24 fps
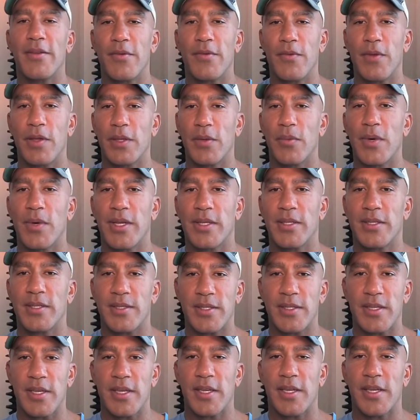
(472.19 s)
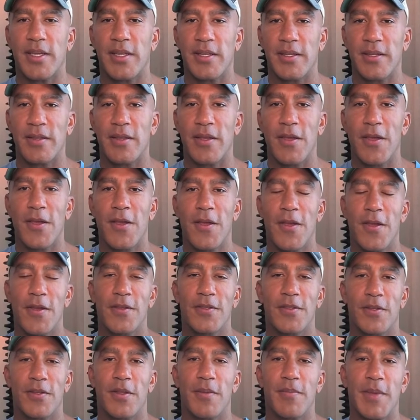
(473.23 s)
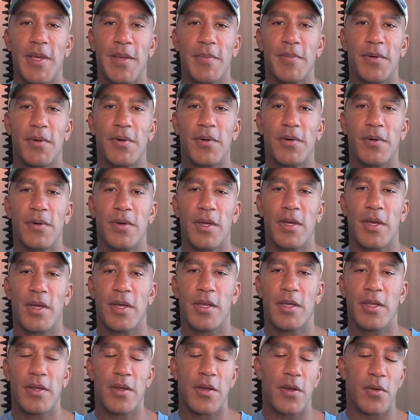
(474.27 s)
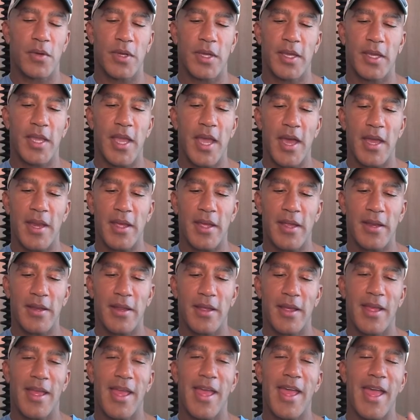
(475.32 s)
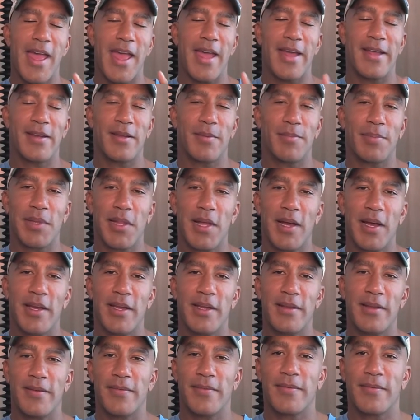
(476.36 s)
And you really want it to sink in so that people, you know, get it and apply